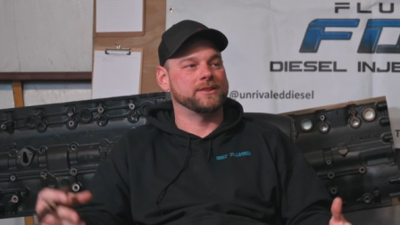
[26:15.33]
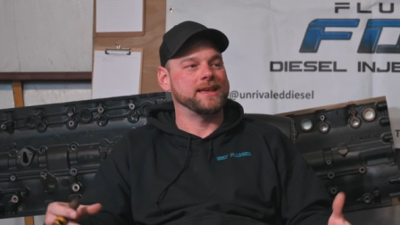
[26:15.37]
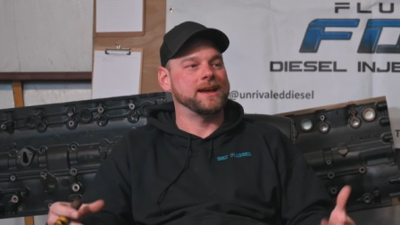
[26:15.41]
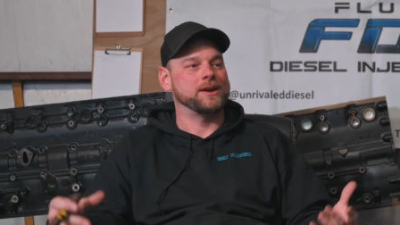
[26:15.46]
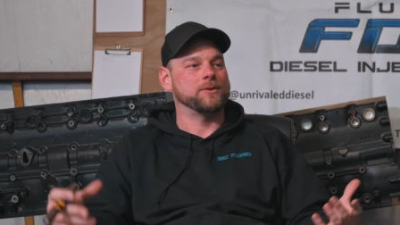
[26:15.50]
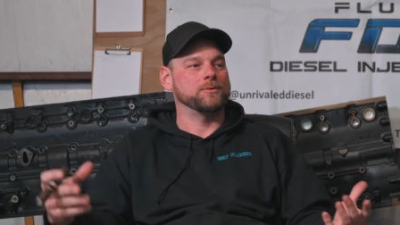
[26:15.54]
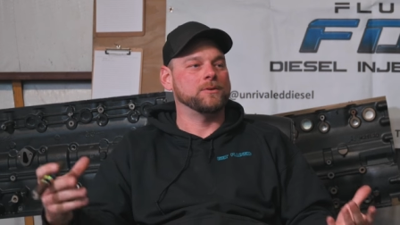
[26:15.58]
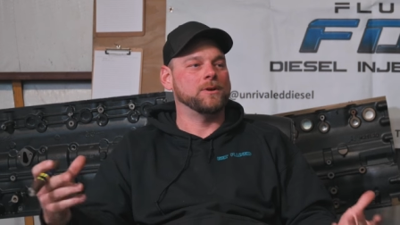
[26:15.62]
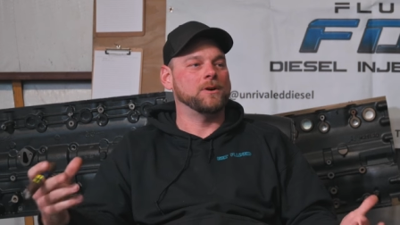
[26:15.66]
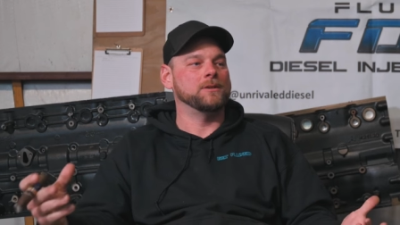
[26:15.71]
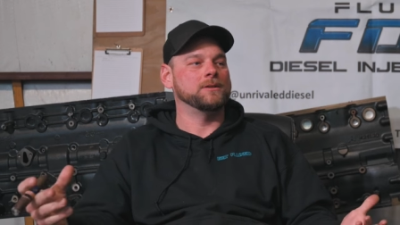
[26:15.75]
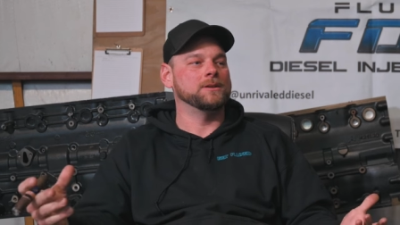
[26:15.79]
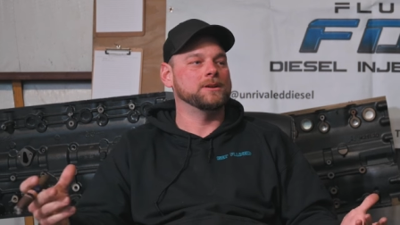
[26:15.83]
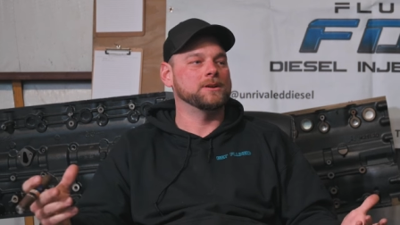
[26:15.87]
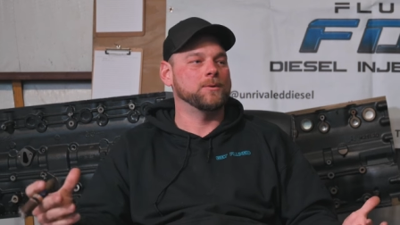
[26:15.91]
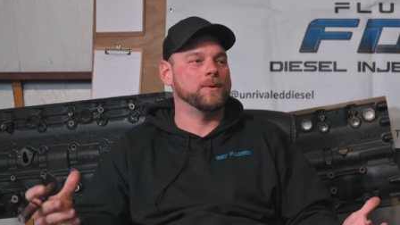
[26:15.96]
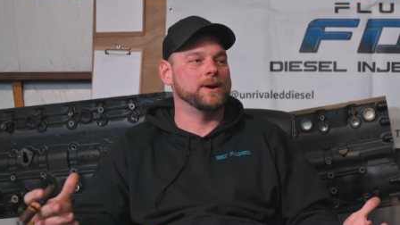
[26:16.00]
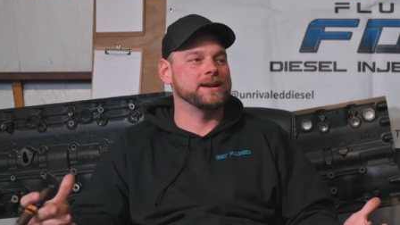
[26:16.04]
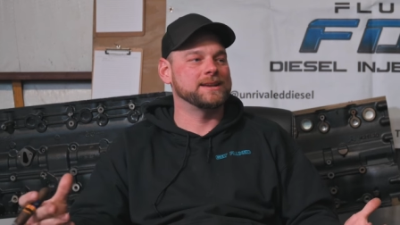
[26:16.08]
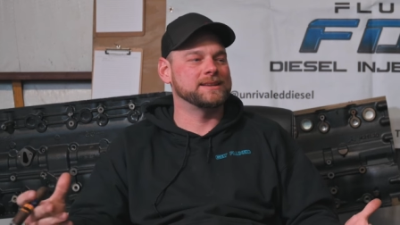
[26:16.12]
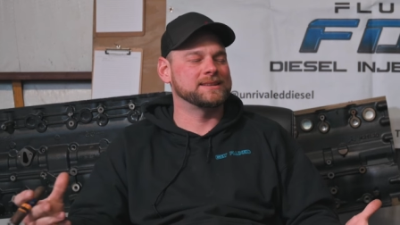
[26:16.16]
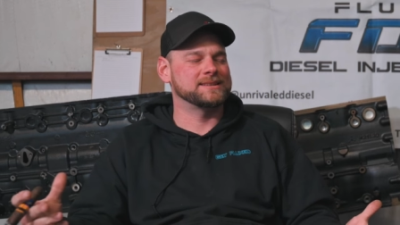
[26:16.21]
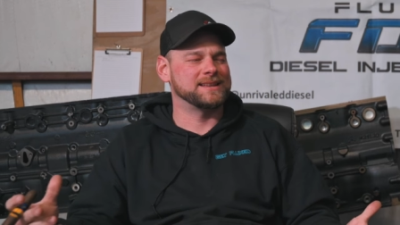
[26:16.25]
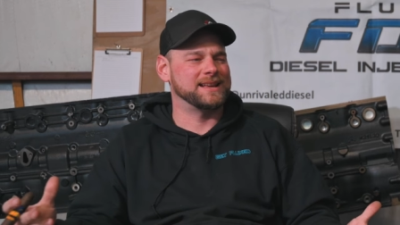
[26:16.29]
That roller
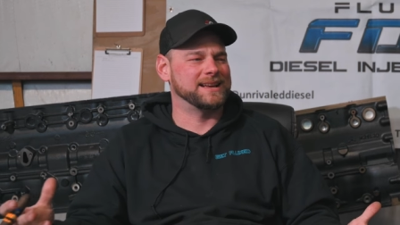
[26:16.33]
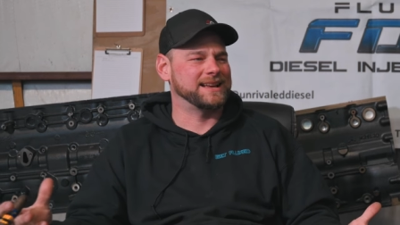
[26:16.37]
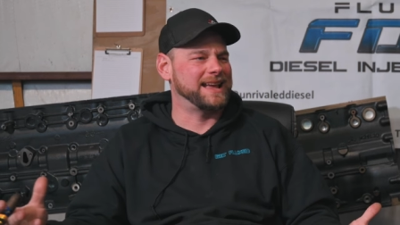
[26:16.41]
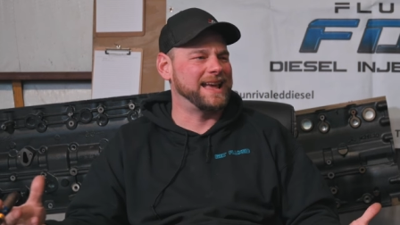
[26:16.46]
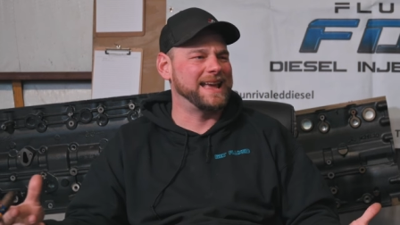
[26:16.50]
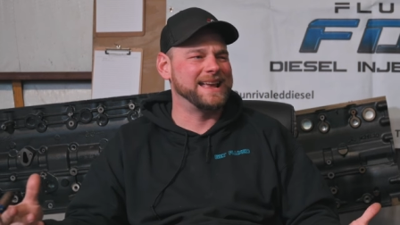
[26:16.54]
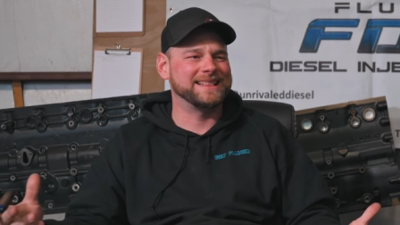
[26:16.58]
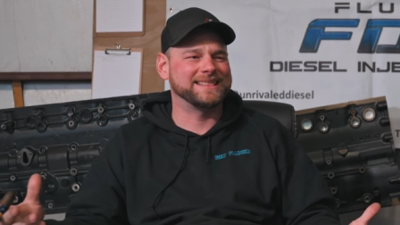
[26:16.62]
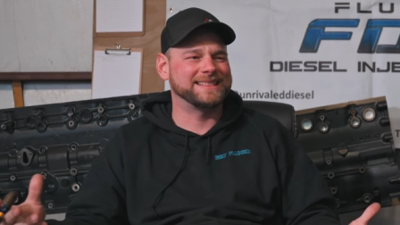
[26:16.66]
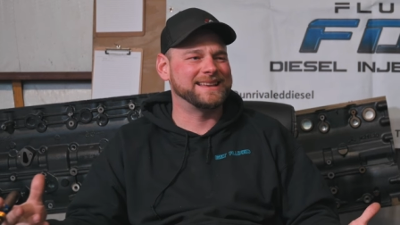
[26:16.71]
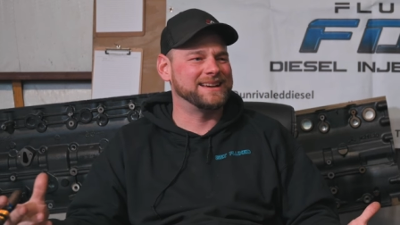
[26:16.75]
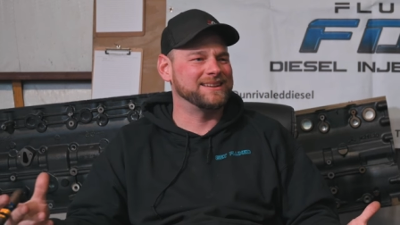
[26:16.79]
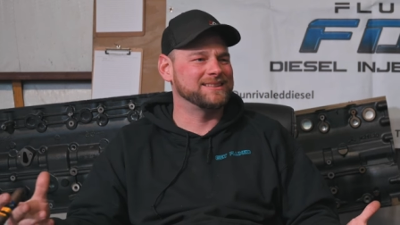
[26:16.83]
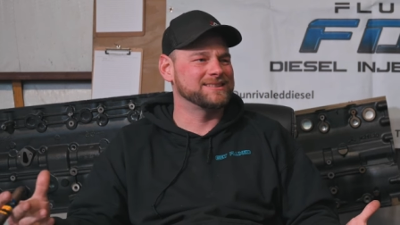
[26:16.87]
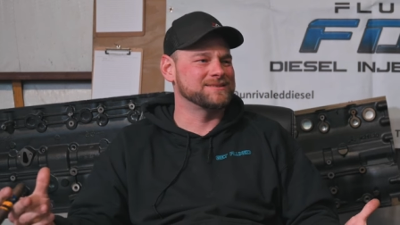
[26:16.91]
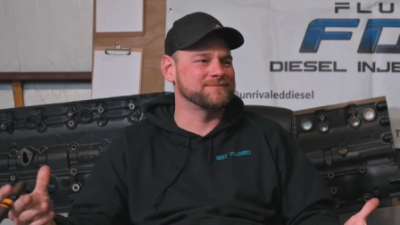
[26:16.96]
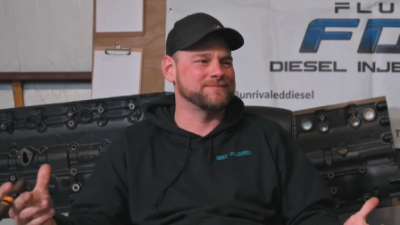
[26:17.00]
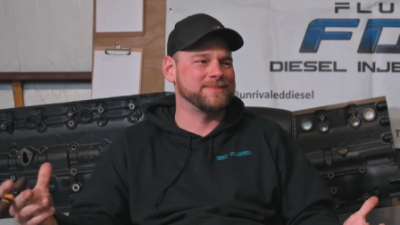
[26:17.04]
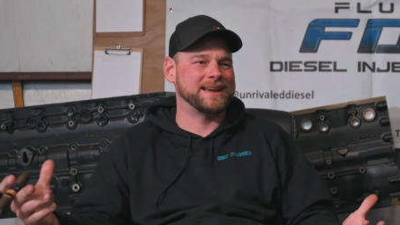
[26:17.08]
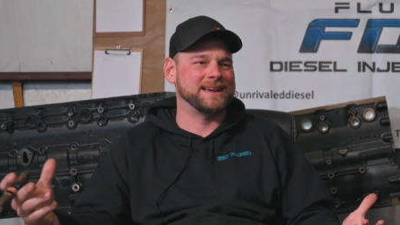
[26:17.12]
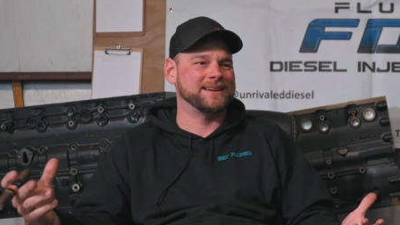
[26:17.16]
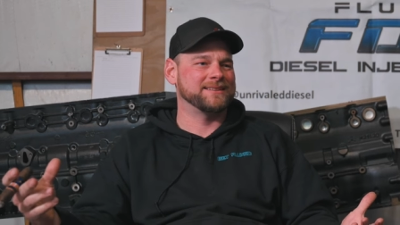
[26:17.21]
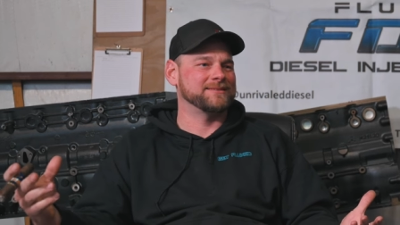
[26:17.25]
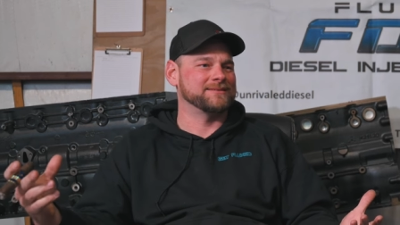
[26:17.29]
weighs like eight thousand
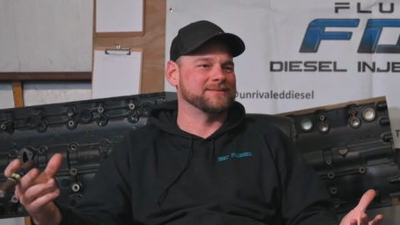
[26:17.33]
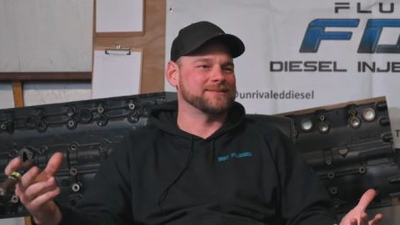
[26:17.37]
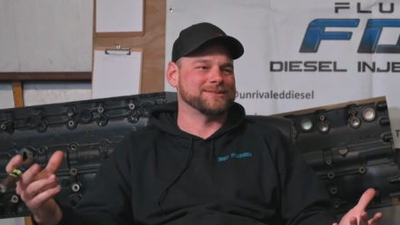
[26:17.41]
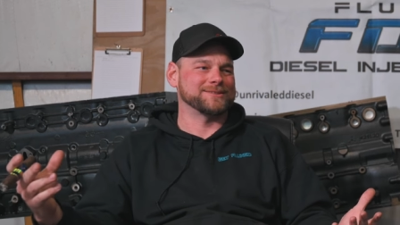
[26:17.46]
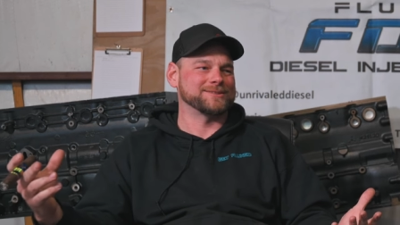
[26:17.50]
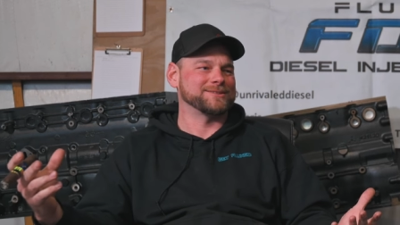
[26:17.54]
pounds